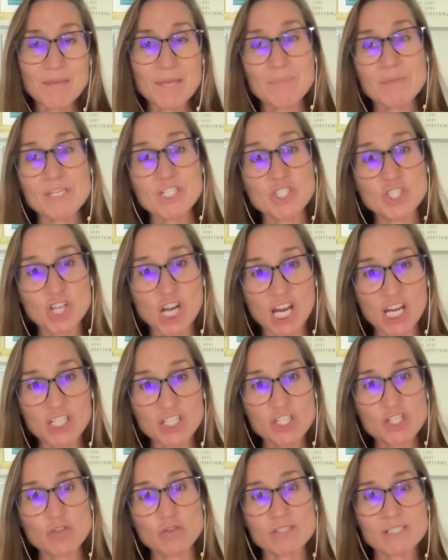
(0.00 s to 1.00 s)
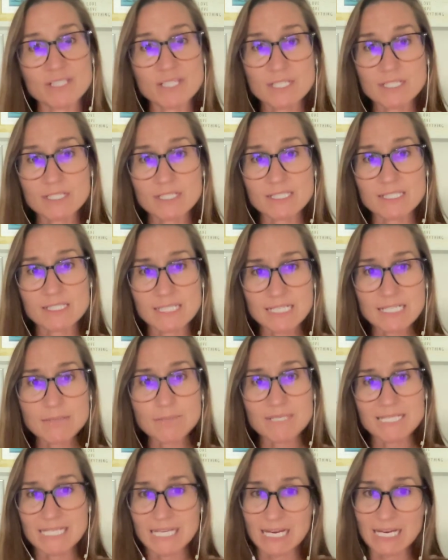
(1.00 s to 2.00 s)
may be judged or
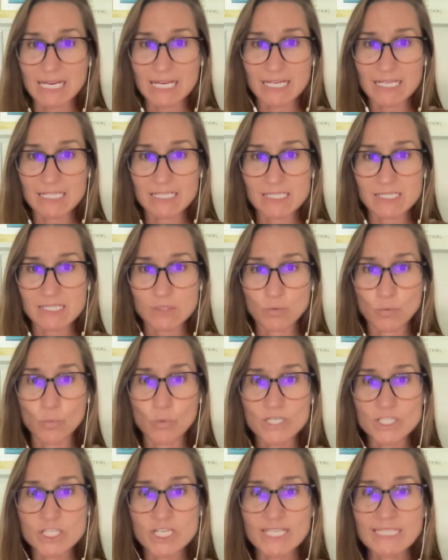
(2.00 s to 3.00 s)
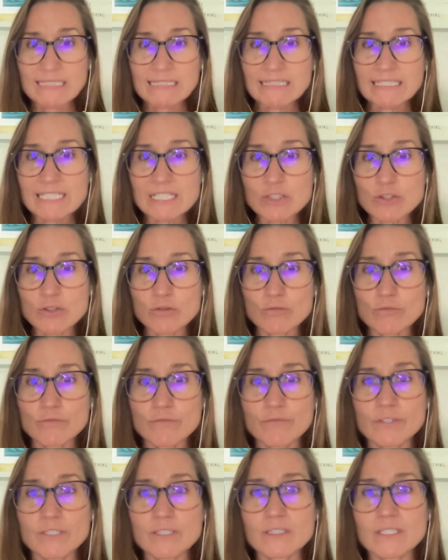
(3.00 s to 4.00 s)
stigmatized which can lead to
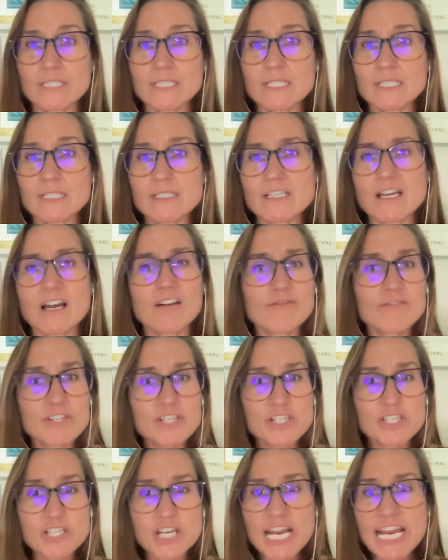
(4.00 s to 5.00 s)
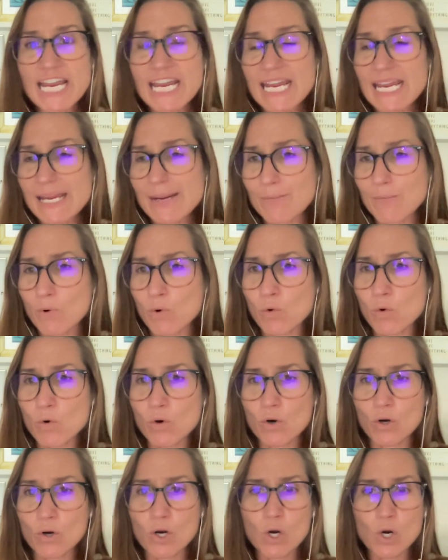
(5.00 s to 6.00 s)
feelings of shame
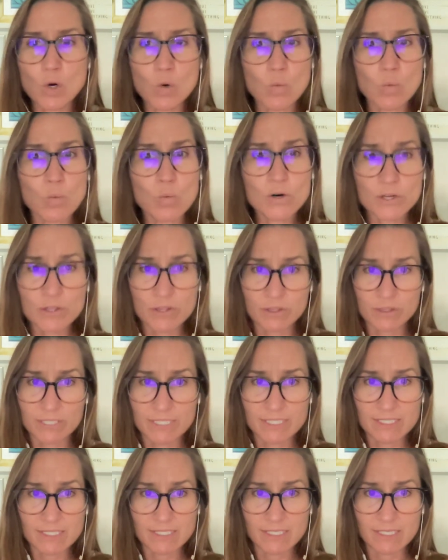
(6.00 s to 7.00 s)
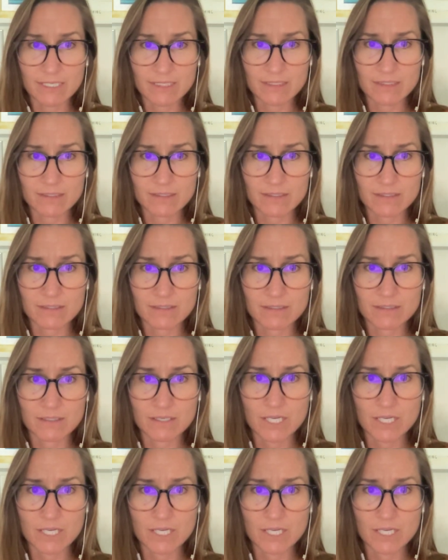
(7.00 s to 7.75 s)
or worthlessness